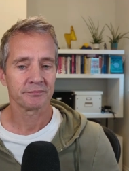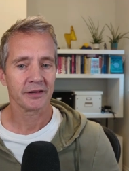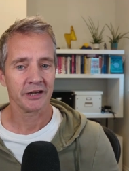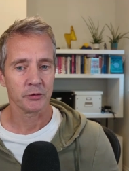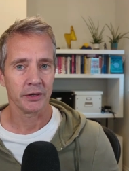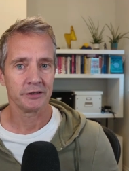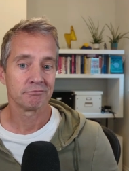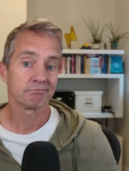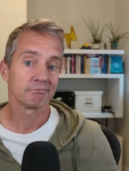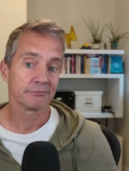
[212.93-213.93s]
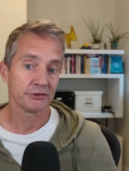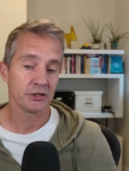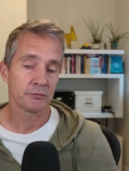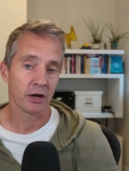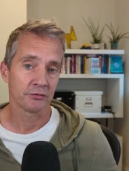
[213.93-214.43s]
Anyway, the
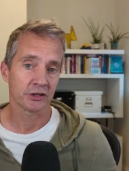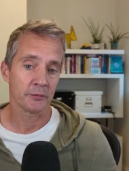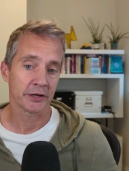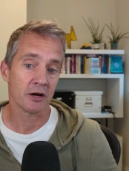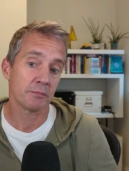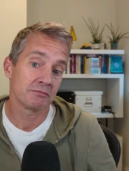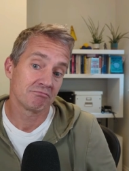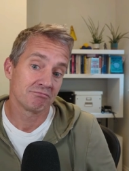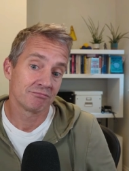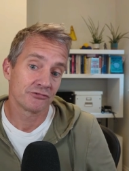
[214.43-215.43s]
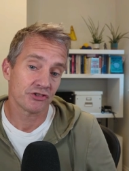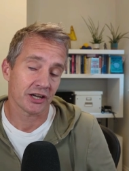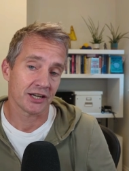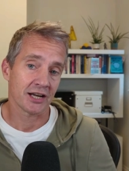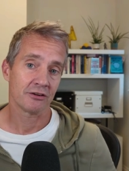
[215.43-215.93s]
deep dive's coming up. Check
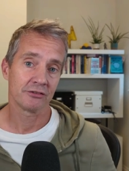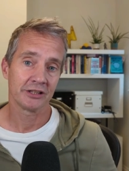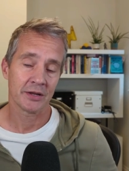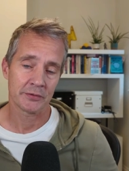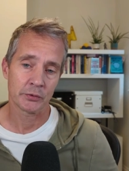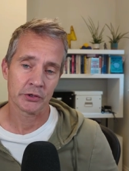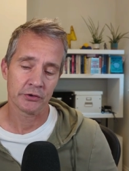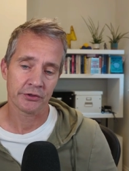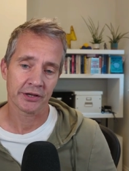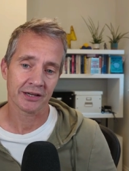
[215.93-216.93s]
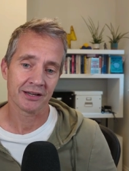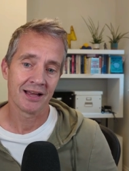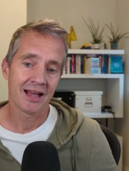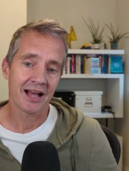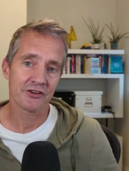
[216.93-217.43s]
it out. Let me know what you think.
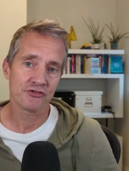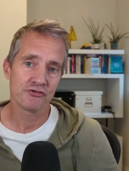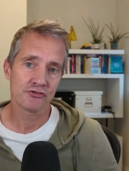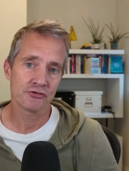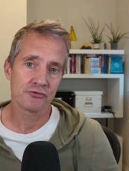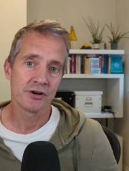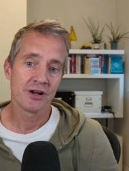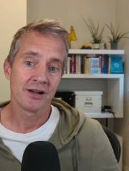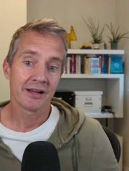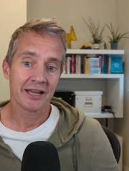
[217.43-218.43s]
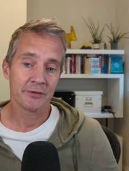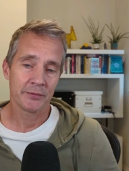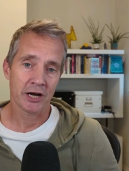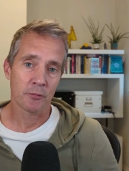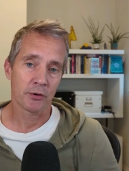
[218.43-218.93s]
As usual, hit
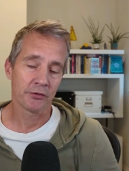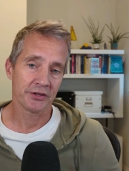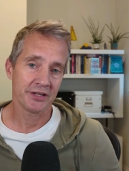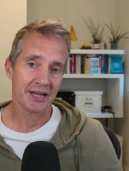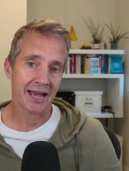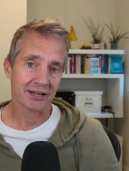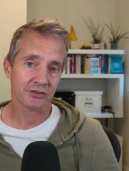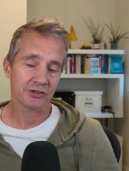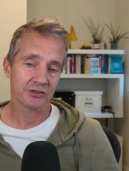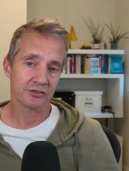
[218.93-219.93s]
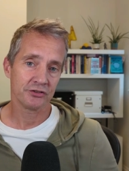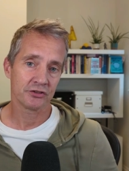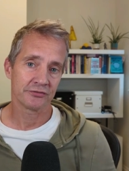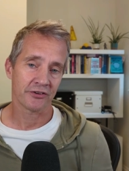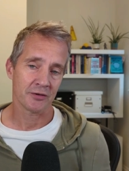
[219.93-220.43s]
me up on the X's. You
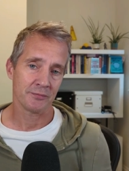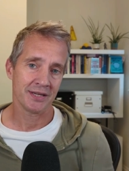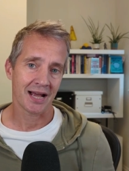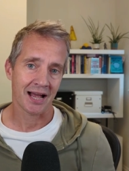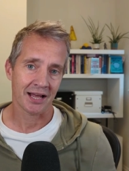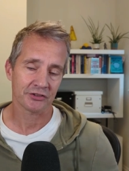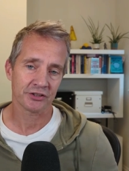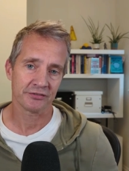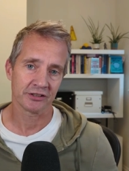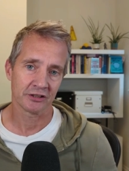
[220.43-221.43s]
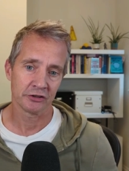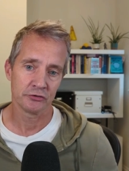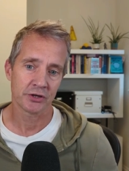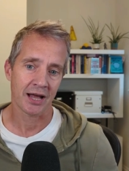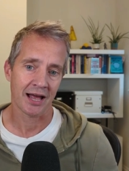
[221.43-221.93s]
can find me at 7
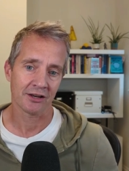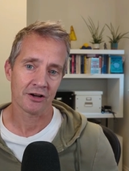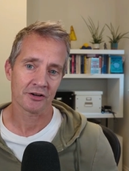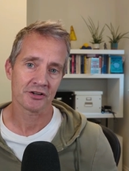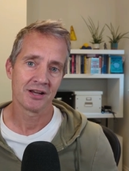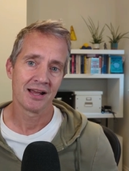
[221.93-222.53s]
Luke Hallard